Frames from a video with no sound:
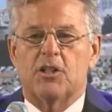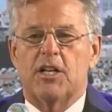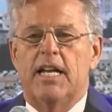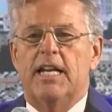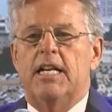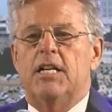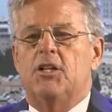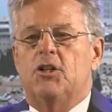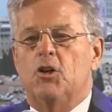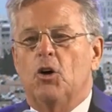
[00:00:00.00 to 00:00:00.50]
And
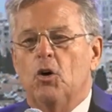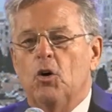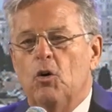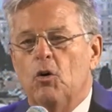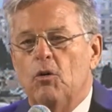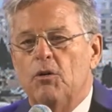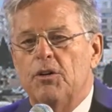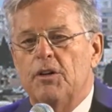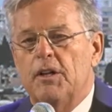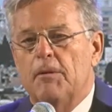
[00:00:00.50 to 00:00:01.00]
he
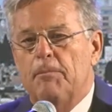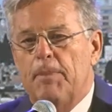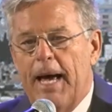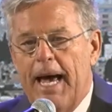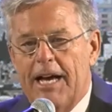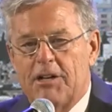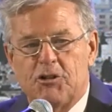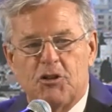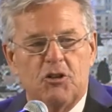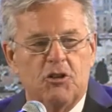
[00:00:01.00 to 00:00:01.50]
told the
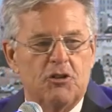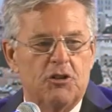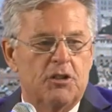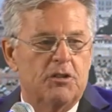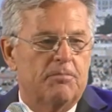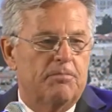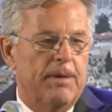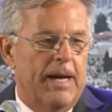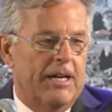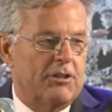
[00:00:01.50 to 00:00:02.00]

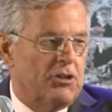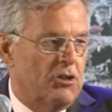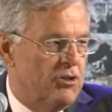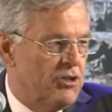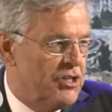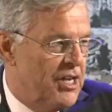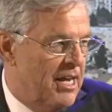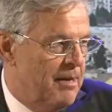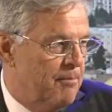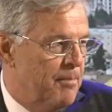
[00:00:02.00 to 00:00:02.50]
pastors, Pastor
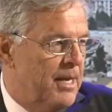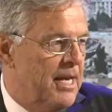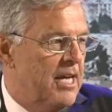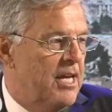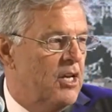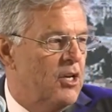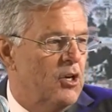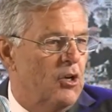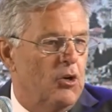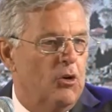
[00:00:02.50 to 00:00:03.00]

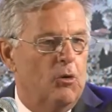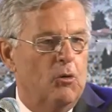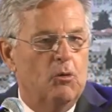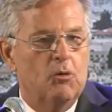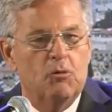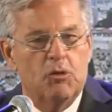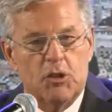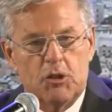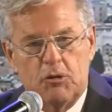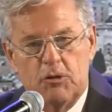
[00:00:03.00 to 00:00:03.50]
JPB, who
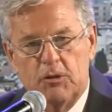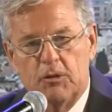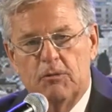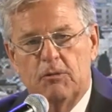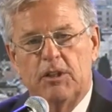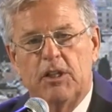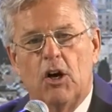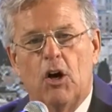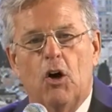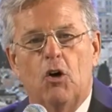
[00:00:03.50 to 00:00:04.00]
was
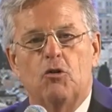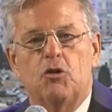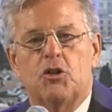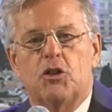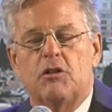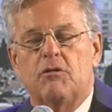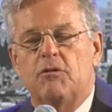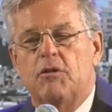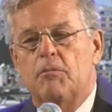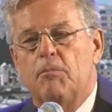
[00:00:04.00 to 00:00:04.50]
the
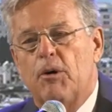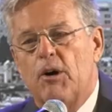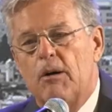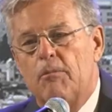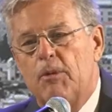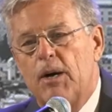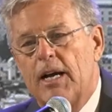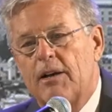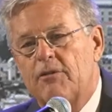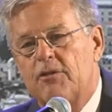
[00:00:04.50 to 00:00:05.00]
host of the prayer
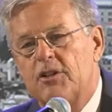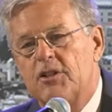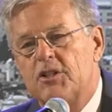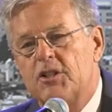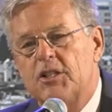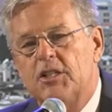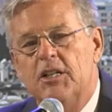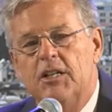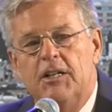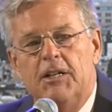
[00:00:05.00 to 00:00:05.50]

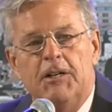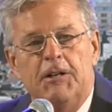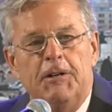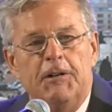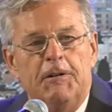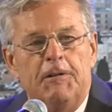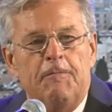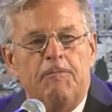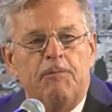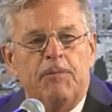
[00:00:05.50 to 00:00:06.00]
breakfast,
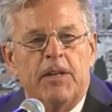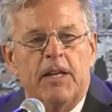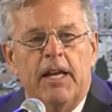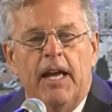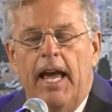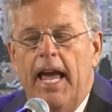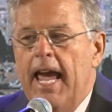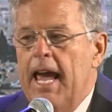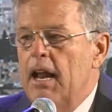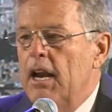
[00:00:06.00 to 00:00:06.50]

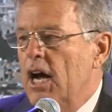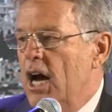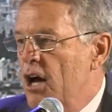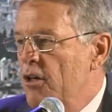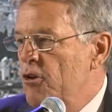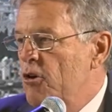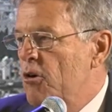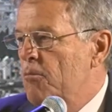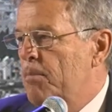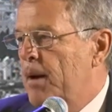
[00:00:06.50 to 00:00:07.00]
and
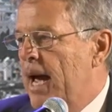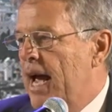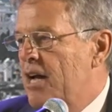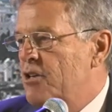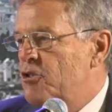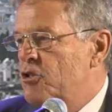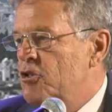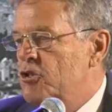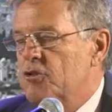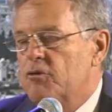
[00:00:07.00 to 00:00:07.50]
other
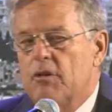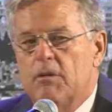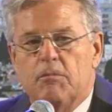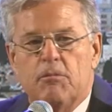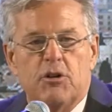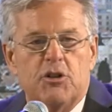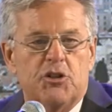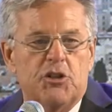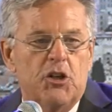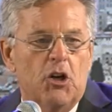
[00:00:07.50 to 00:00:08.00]
pastors from
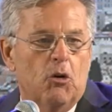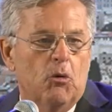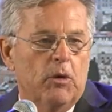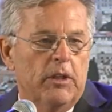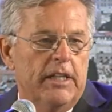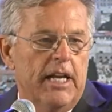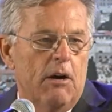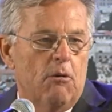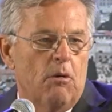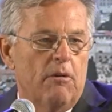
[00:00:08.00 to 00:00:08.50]
Brazil
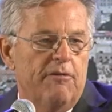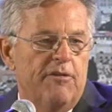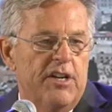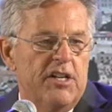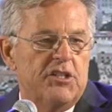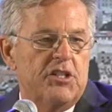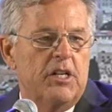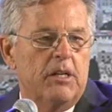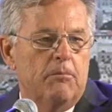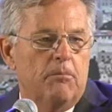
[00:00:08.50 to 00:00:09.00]
when they were
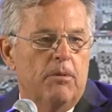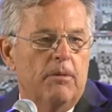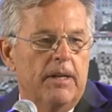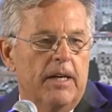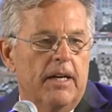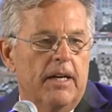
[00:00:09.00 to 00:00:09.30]
visiting